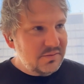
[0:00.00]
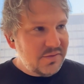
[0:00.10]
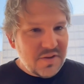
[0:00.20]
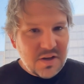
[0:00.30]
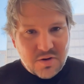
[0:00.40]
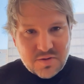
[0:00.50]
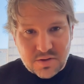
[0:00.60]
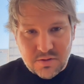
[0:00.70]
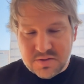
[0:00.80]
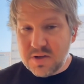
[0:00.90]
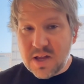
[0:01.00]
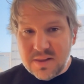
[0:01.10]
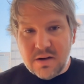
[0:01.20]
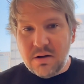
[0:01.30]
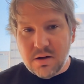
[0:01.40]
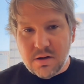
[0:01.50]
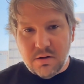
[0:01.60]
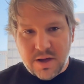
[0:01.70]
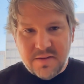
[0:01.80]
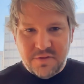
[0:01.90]
15 years ago, so not that long ago.
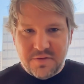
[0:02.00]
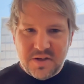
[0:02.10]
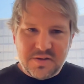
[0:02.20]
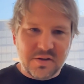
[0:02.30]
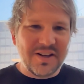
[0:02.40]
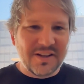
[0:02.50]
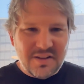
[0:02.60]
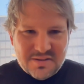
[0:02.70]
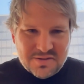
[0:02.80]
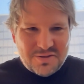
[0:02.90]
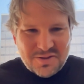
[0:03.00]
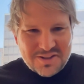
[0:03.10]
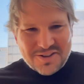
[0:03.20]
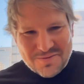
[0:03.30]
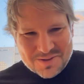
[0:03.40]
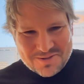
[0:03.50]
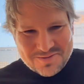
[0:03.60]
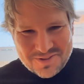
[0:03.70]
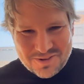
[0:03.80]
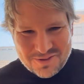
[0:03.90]
Okay, 15 years ago, like the internet was
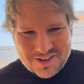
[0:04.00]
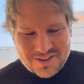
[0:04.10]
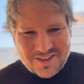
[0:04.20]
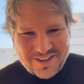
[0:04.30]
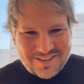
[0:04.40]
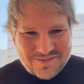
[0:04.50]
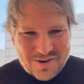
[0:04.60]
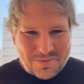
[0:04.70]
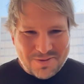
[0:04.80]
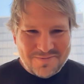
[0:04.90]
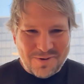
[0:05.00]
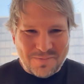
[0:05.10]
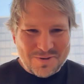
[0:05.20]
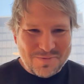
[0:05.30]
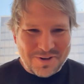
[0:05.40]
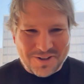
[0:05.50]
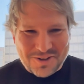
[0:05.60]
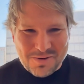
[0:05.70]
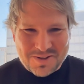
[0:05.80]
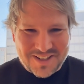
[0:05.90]
already a thing. Web
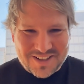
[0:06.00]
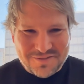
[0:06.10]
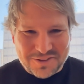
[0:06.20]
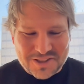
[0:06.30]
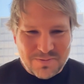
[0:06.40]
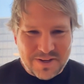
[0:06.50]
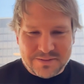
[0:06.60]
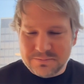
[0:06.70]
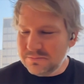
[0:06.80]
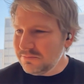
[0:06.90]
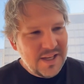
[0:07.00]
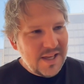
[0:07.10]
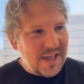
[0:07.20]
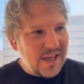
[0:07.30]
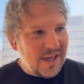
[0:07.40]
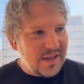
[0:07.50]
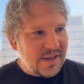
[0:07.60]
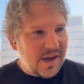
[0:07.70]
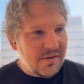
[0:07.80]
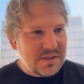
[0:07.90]
2.0 was like in full swing, and
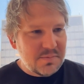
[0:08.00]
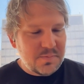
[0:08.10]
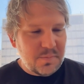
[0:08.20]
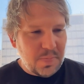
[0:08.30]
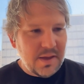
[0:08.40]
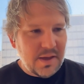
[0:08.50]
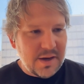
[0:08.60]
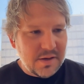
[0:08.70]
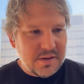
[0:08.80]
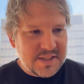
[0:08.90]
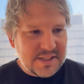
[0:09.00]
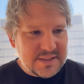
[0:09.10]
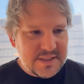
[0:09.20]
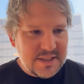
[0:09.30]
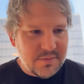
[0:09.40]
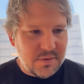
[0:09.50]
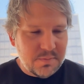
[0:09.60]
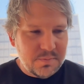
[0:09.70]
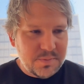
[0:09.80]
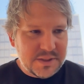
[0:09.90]
I was at a consultancy and we are
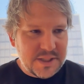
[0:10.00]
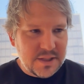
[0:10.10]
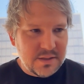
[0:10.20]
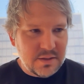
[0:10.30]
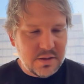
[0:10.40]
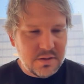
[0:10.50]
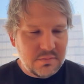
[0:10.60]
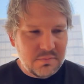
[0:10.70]
building an